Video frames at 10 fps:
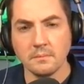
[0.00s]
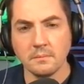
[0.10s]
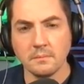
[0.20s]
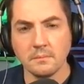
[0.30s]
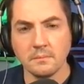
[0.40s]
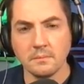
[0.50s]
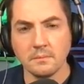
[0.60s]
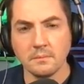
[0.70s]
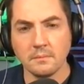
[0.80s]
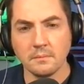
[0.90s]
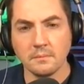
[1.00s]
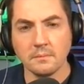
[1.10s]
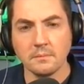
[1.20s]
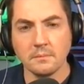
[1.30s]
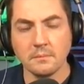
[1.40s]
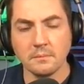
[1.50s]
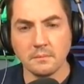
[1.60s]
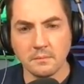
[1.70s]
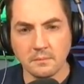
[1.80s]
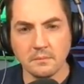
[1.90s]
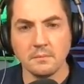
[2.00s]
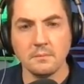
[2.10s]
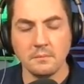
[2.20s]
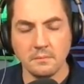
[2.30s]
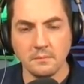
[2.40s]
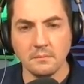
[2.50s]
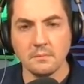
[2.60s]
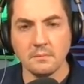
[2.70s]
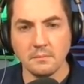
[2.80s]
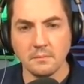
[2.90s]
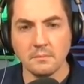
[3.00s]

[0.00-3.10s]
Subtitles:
No words are spoken by the person on screen.